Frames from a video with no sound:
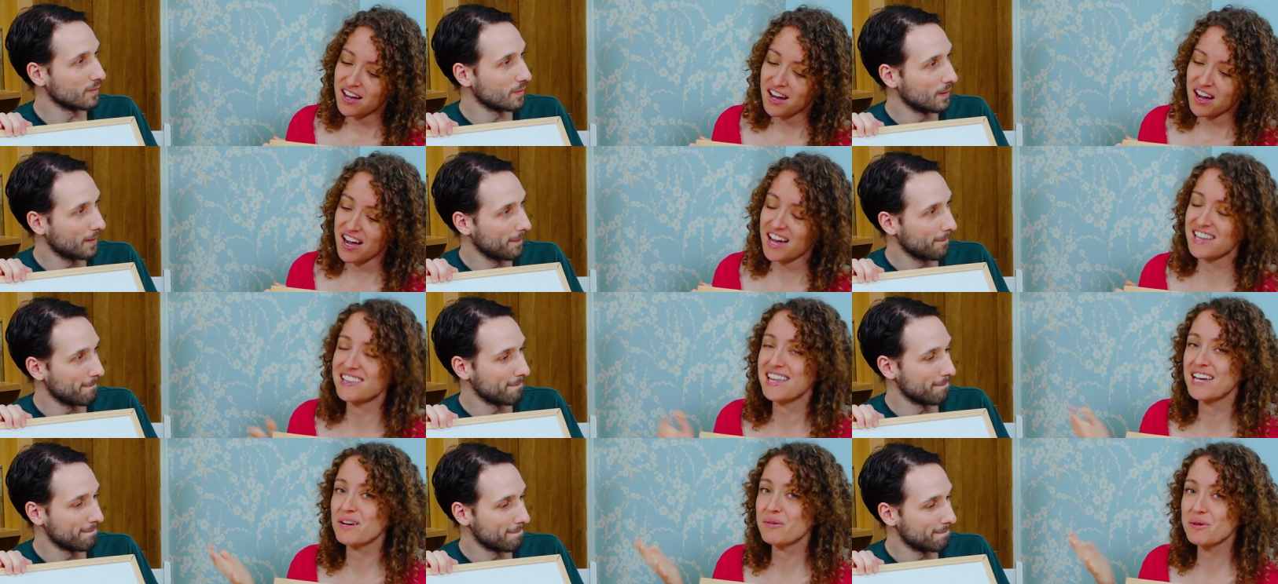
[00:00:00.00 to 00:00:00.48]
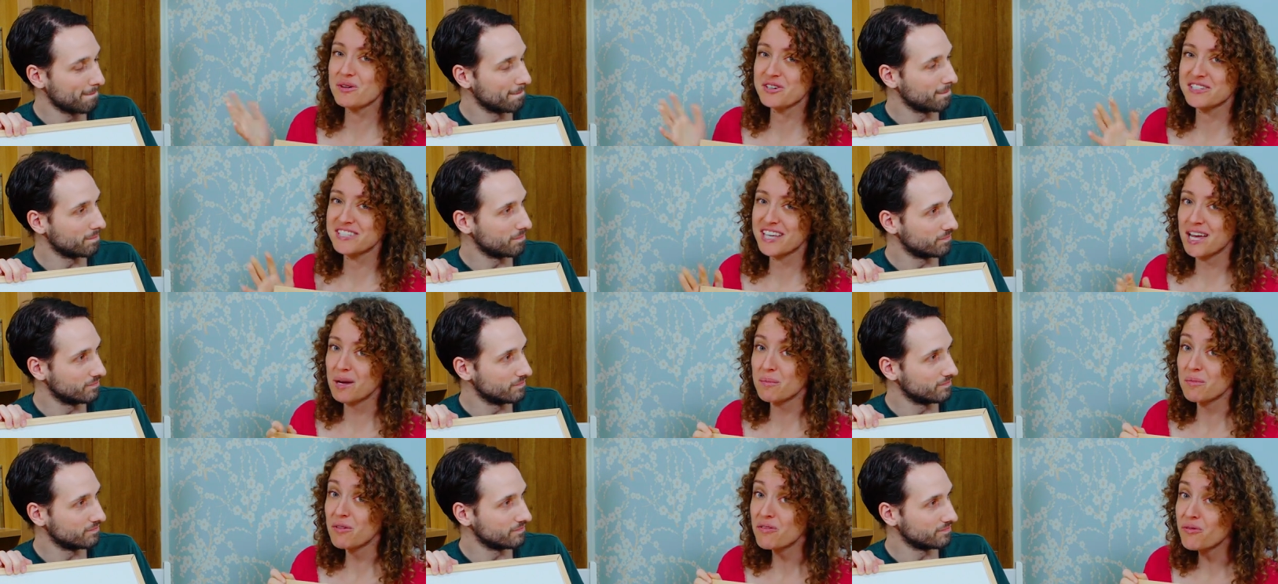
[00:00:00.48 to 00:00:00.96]
Speaker 1: Uh, and like we were
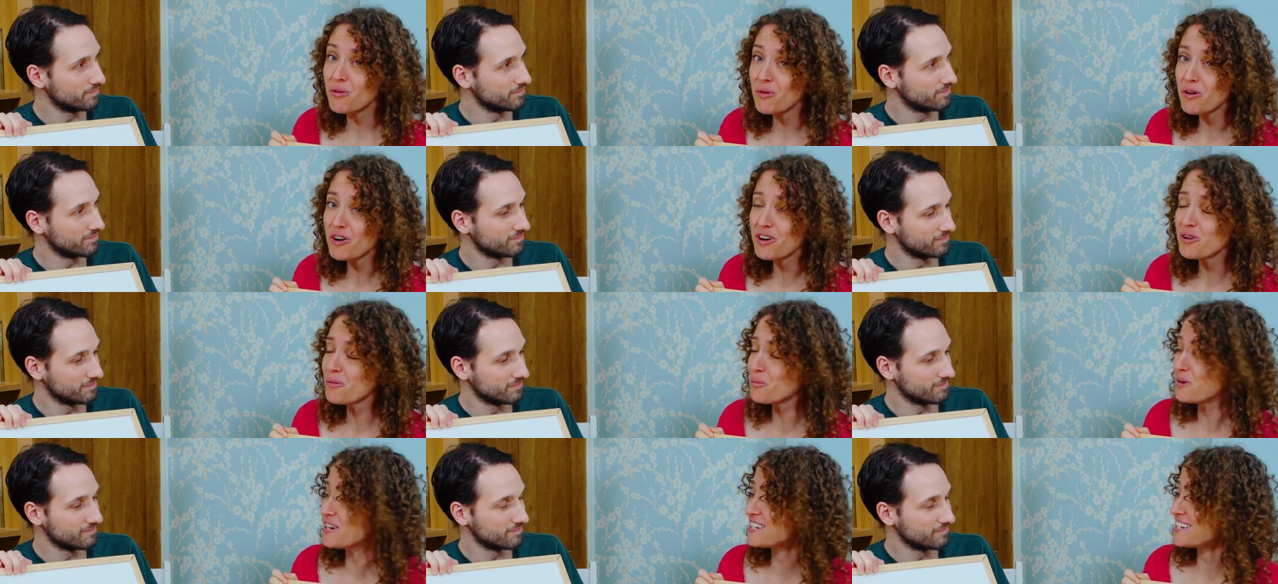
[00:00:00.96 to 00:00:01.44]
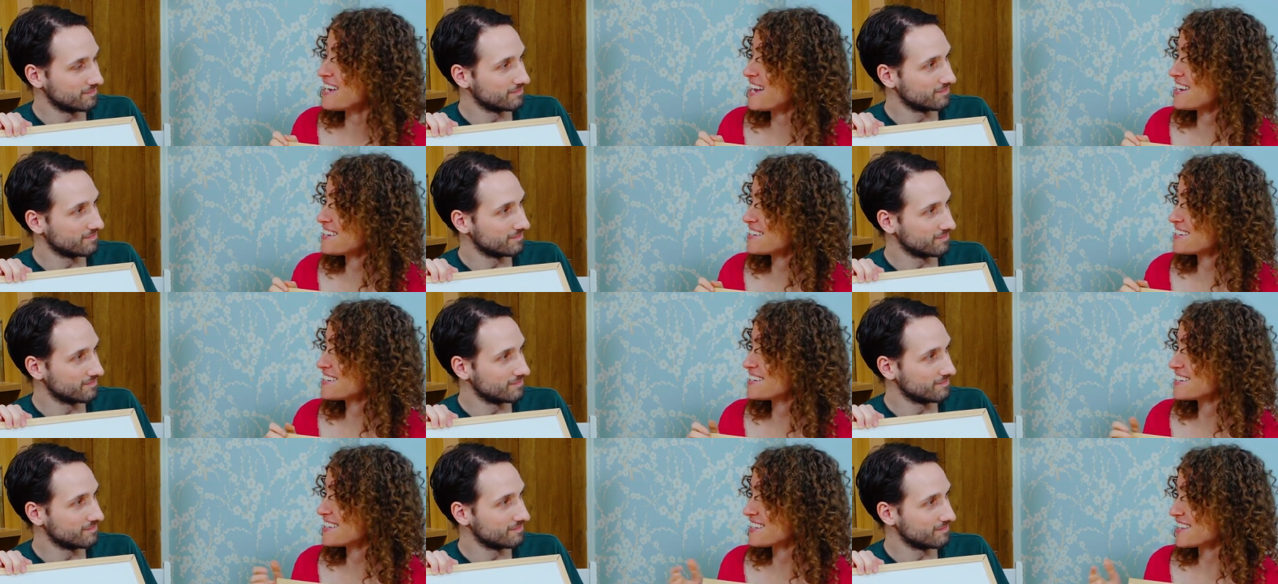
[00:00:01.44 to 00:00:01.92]
saying before, we
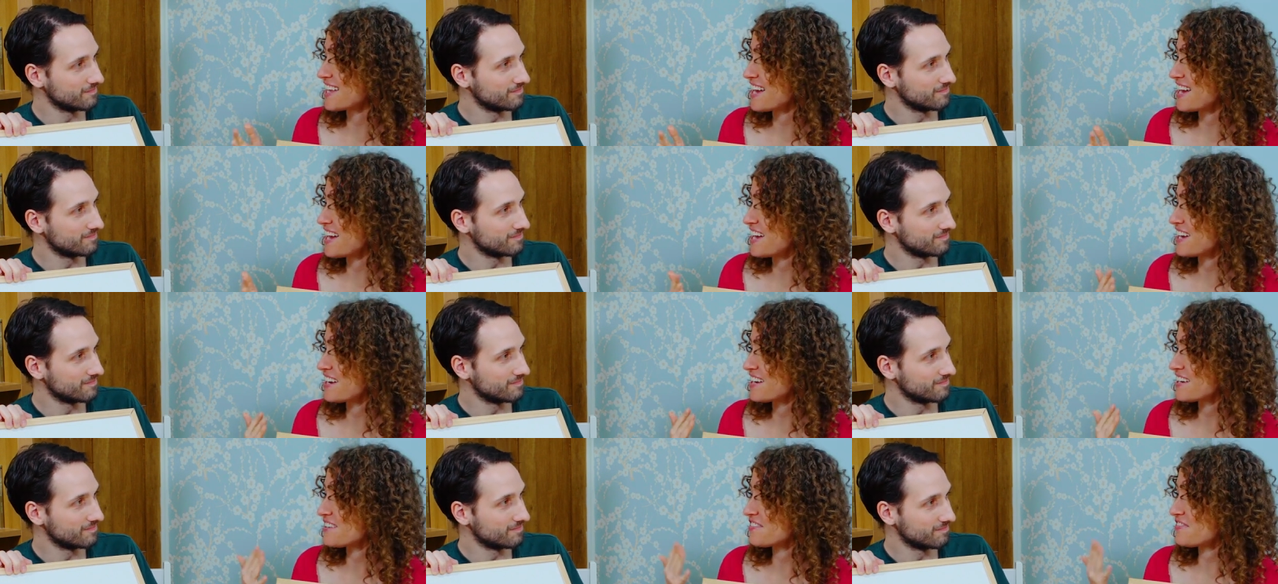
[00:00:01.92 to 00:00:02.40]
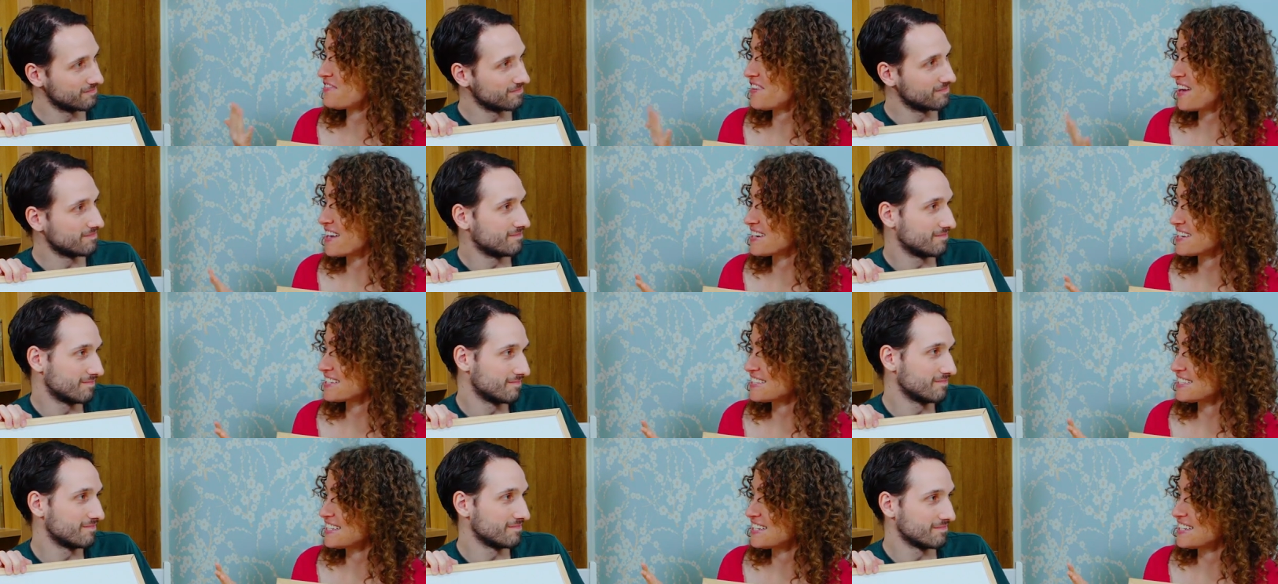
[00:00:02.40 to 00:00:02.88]
tend to like
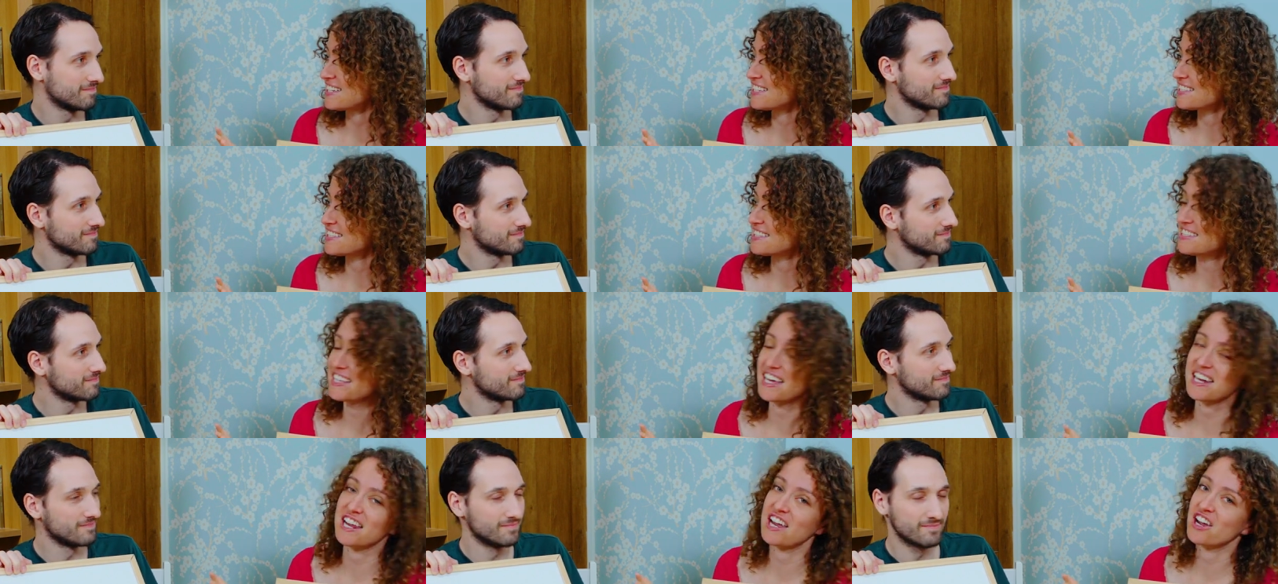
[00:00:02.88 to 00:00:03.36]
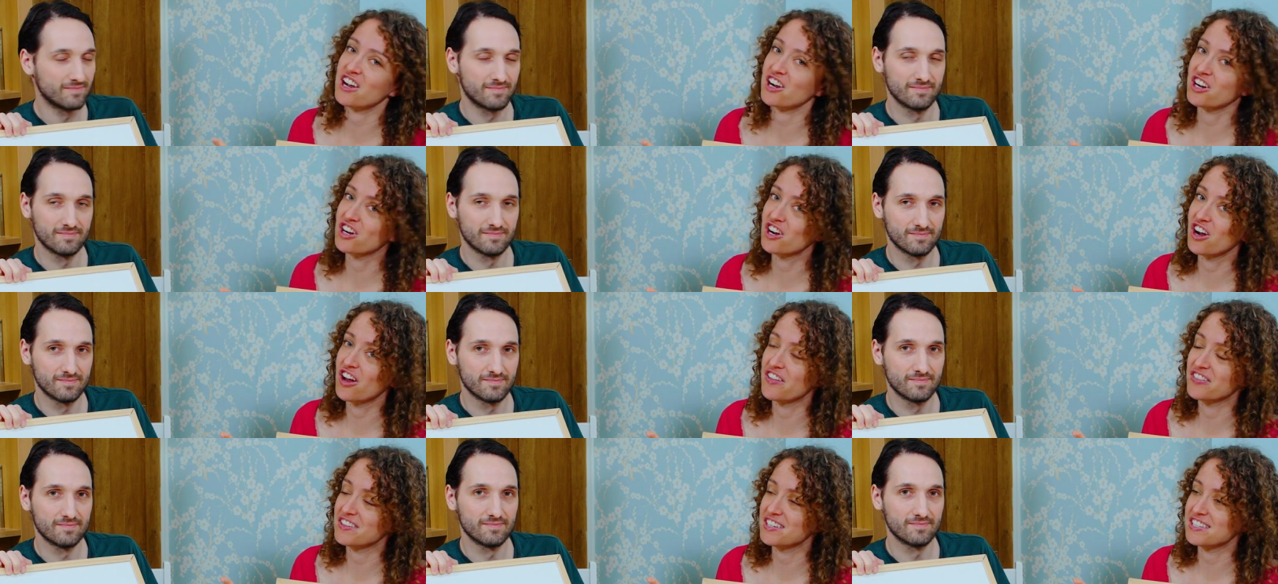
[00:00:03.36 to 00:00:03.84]
fantasies that
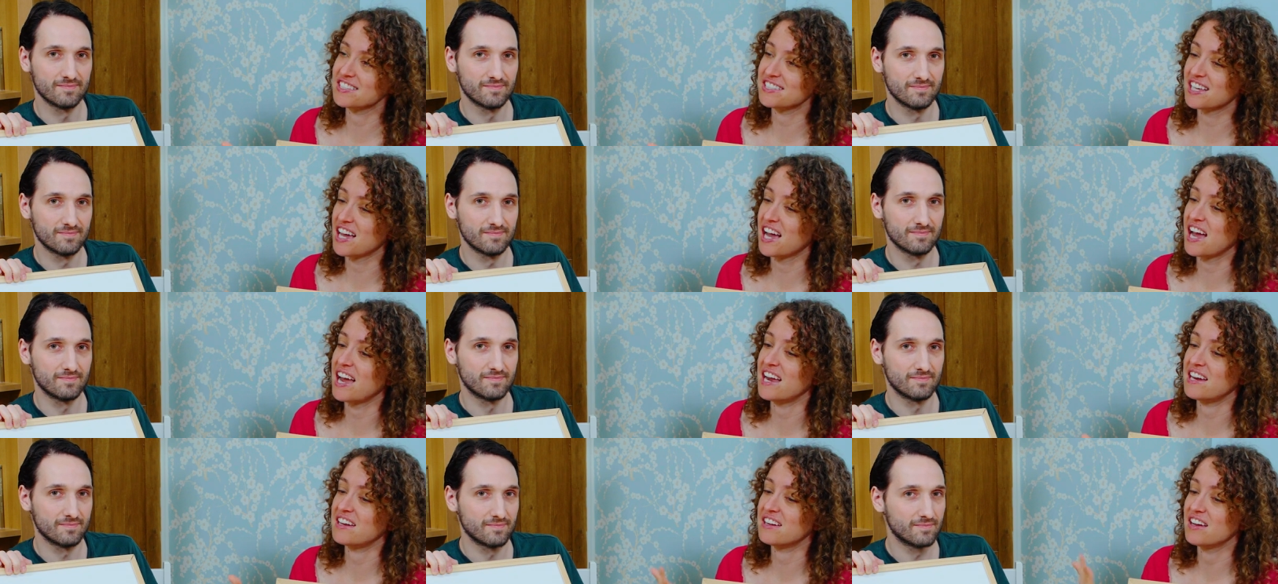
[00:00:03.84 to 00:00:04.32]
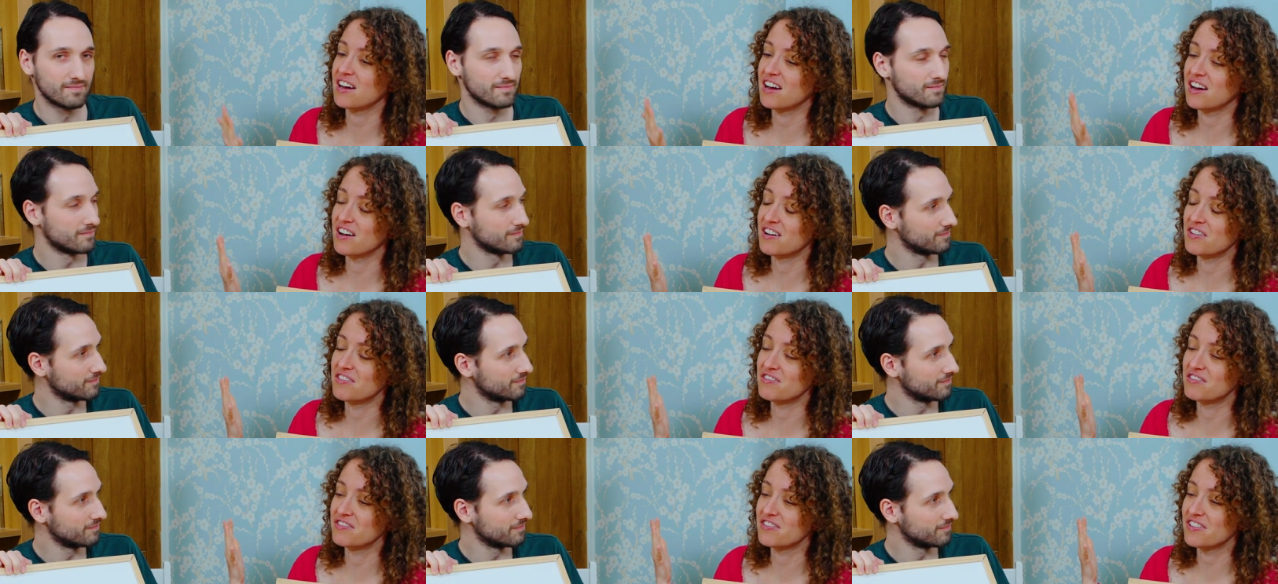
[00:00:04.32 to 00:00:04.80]
err on the side
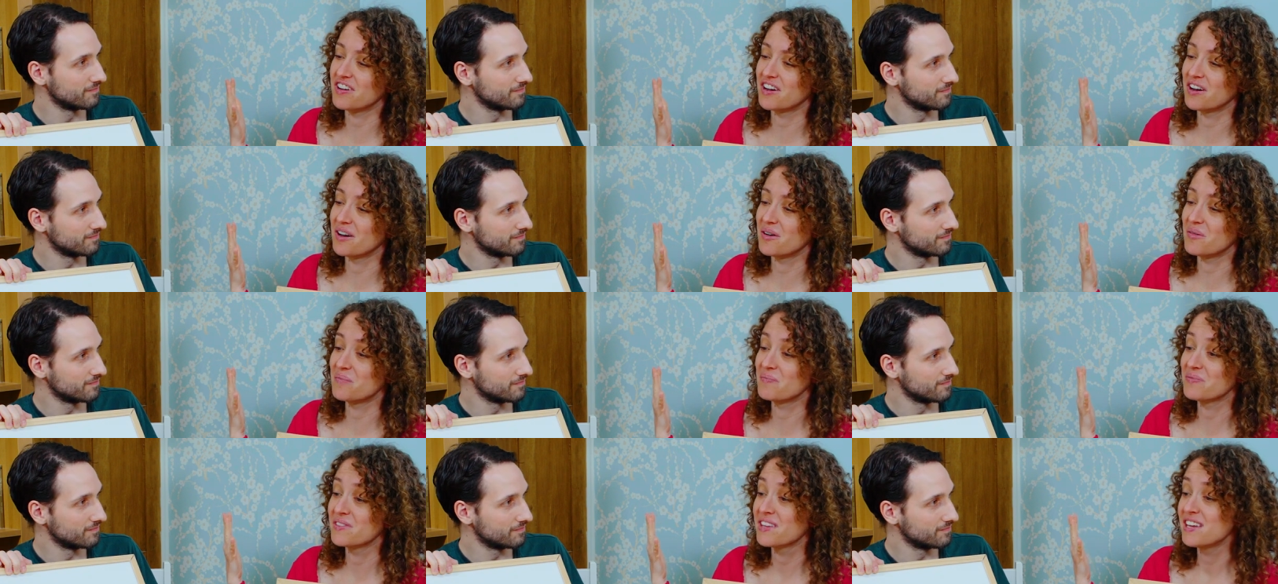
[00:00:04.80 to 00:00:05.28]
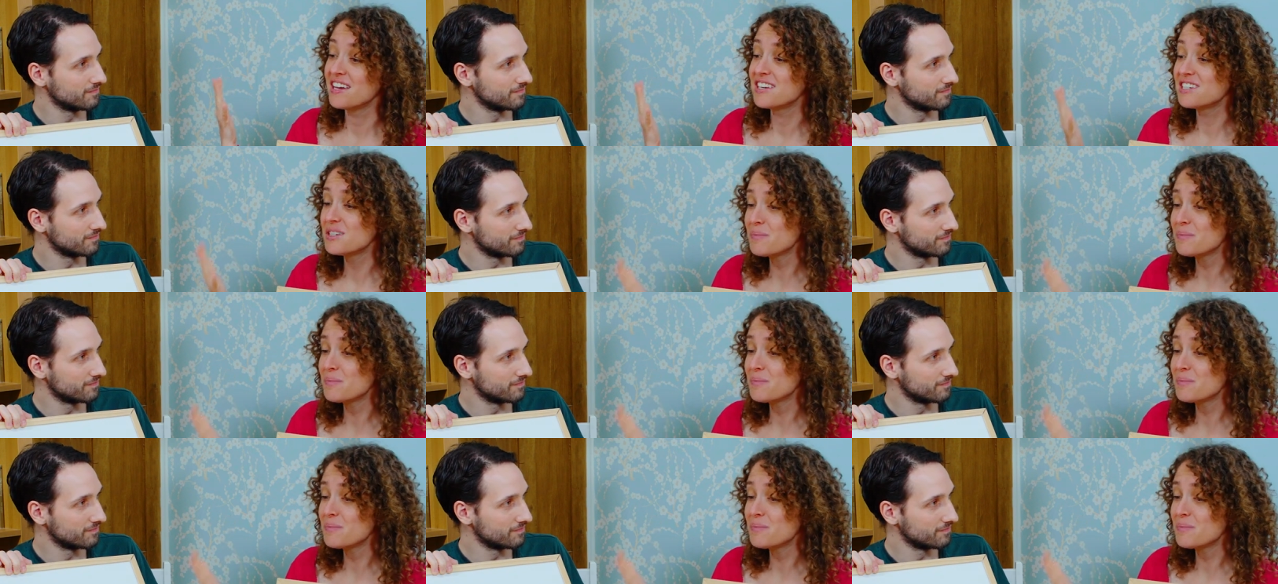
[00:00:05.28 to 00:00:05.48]
of um,